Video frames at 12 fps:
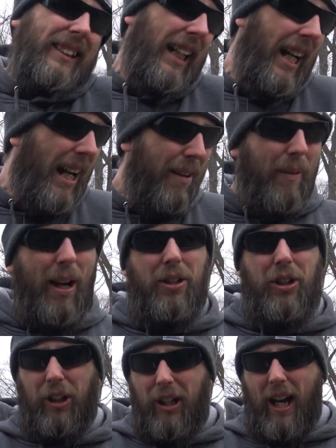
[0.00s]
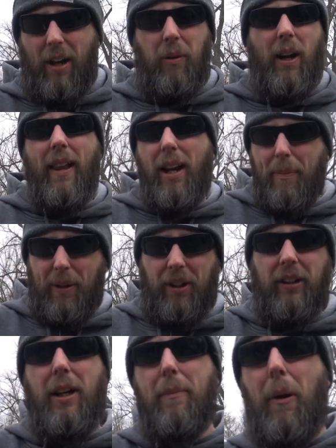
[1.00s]
I'm not sure yet. What I like about the
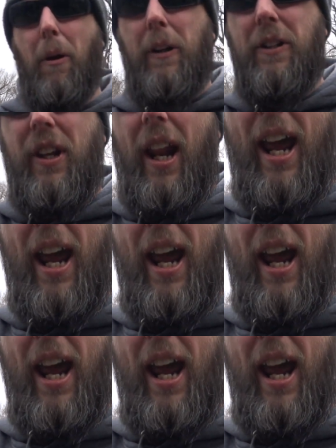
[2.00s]
Leupold is it